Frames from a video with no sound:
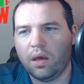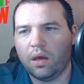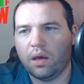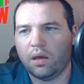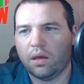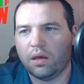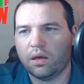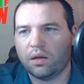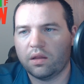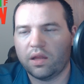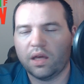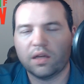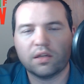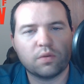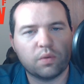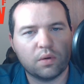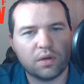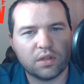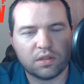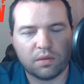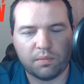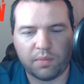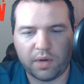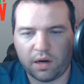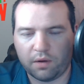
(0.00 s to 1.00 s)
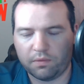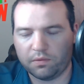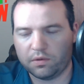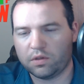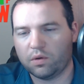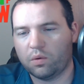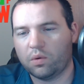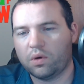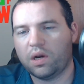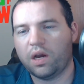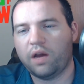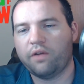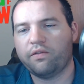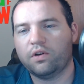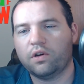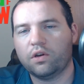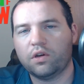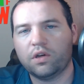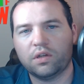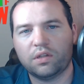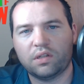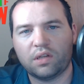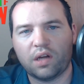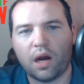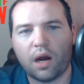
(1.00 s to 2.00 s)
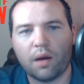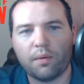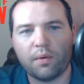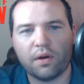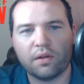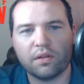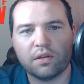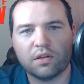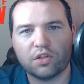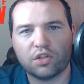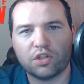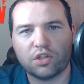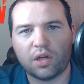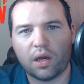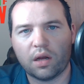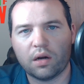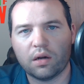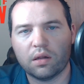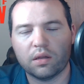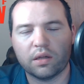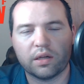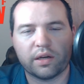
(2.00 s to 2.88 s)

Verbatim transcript: And that's what it's about. So we're having a good time on this channel,